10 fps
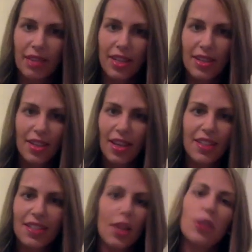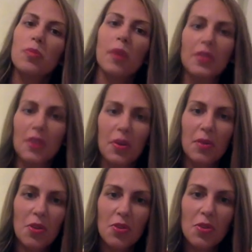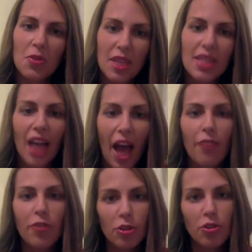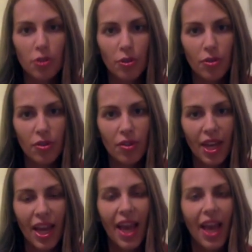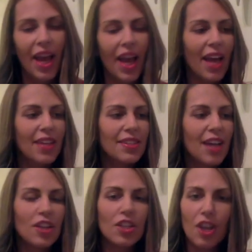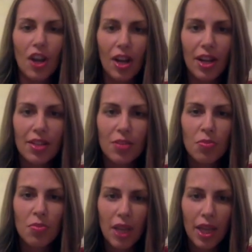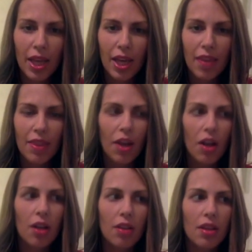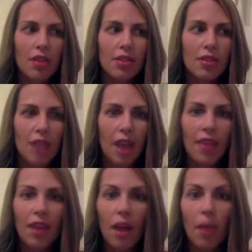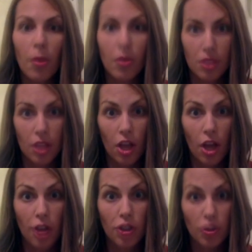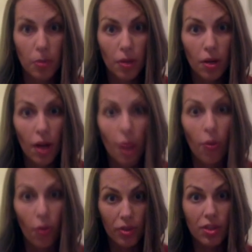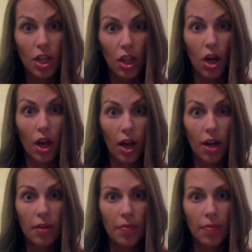It's detrimental. You need to have your truth. Sagittarians really, it's a sign that upholds the law. Jupiter upholds the law.